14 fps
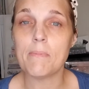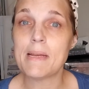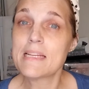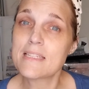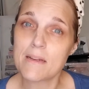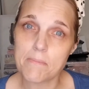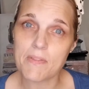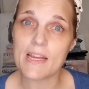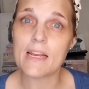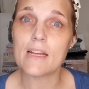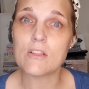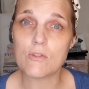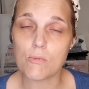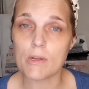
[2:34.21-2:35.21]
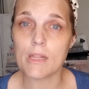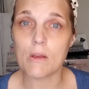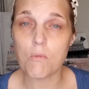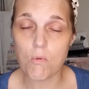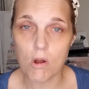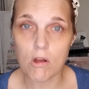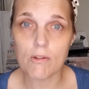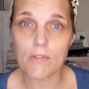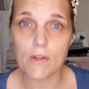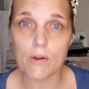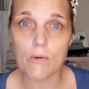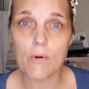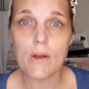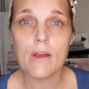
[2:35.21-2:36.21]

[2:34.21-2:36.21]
Something is really wrong though.